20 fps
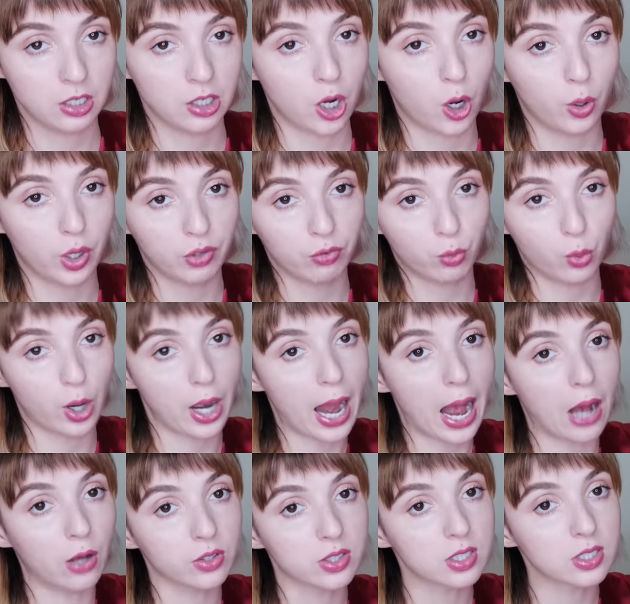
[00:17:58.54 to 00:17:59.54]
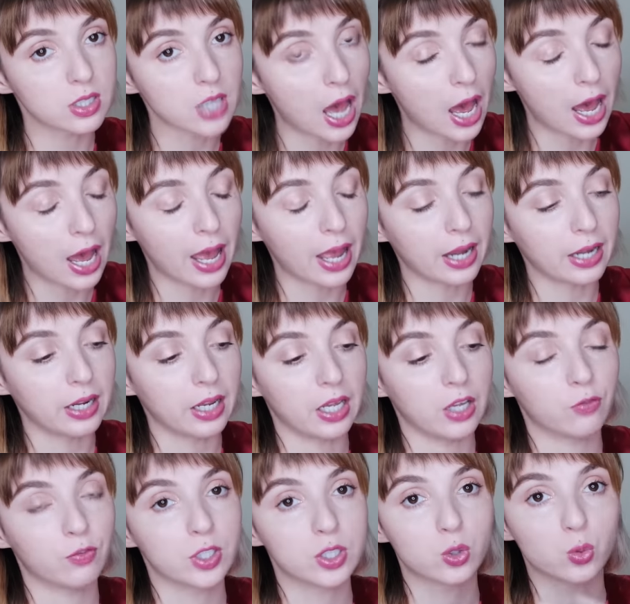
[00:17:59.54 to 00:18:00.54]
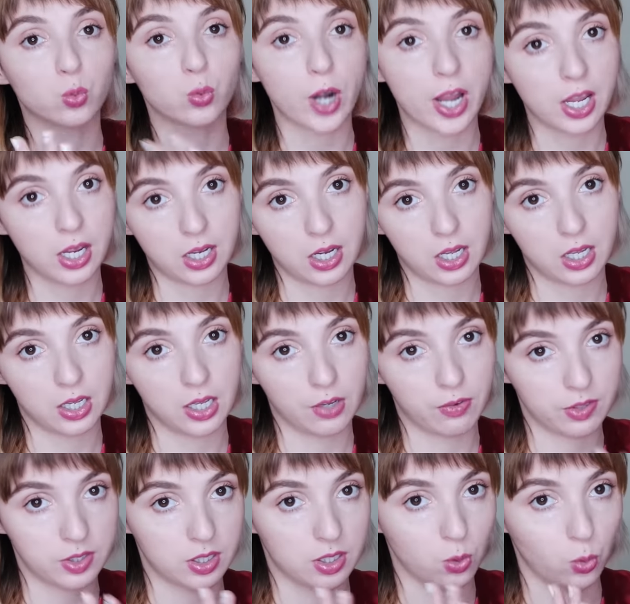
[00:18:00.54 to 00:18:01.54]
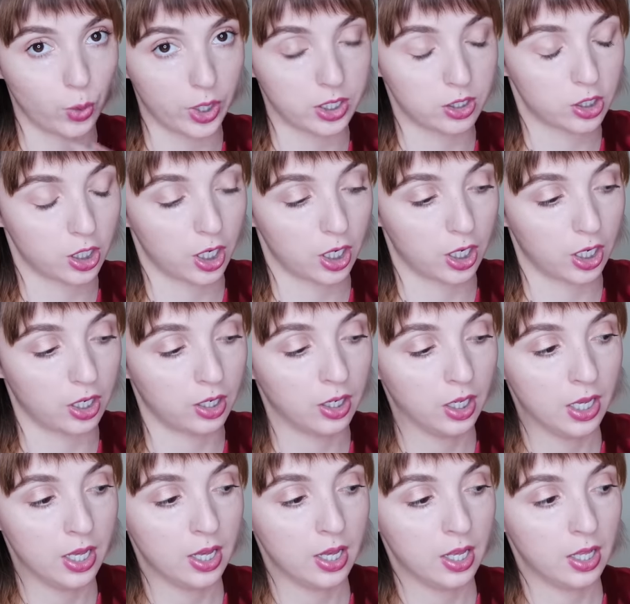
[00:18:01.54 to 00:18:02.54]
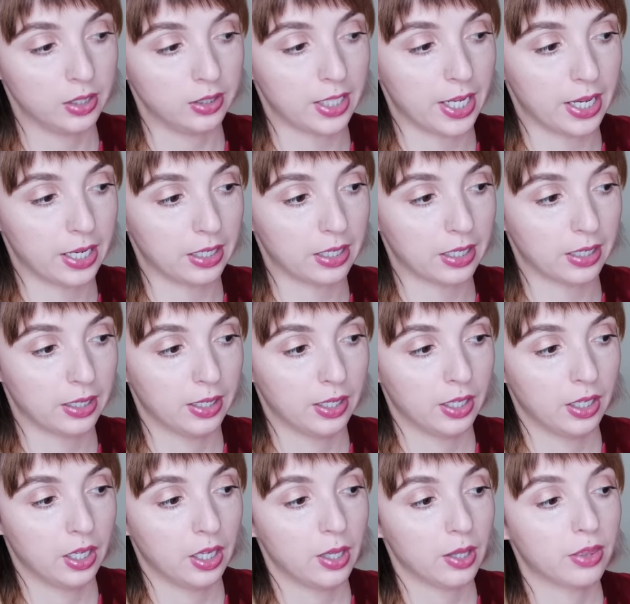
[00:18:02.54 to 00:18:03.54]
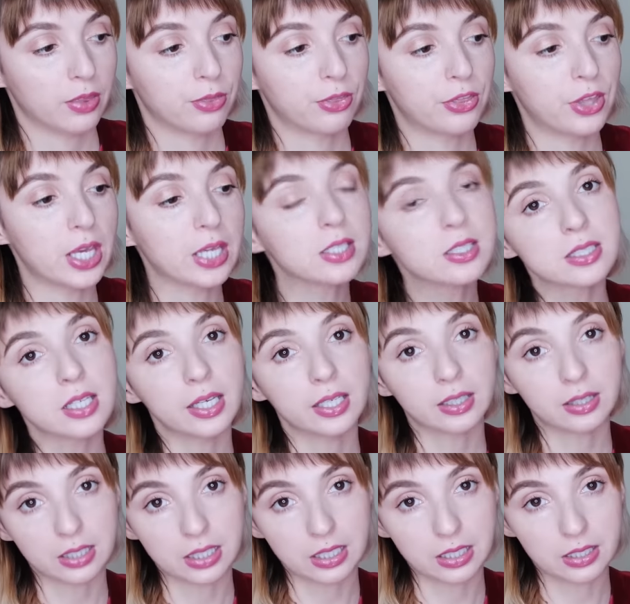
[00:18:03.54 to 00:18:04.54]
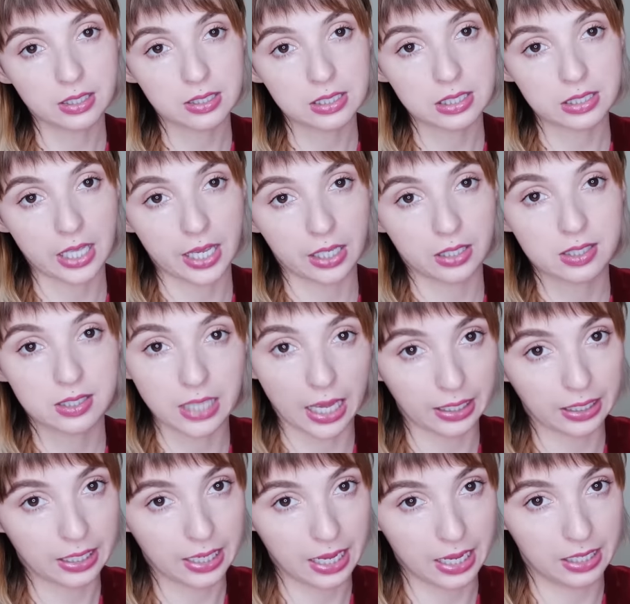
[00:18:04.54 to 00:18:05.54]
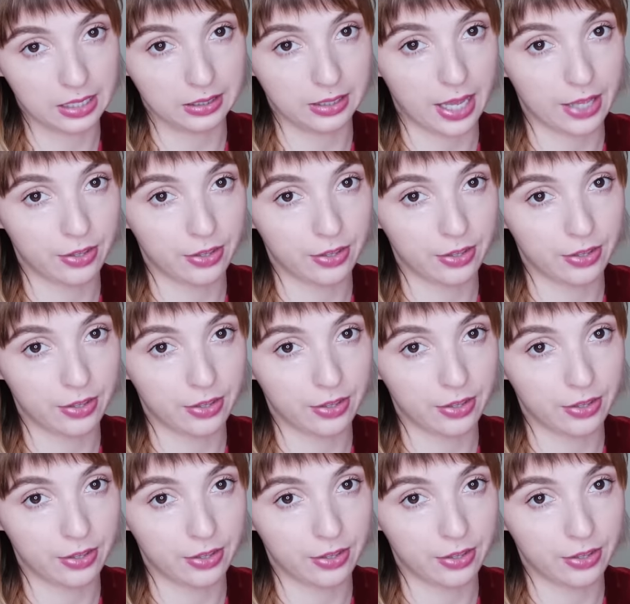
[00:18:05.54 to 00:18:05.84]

You know, if we're outside, if it's raining, if it's the winter, like things like these, like secondhand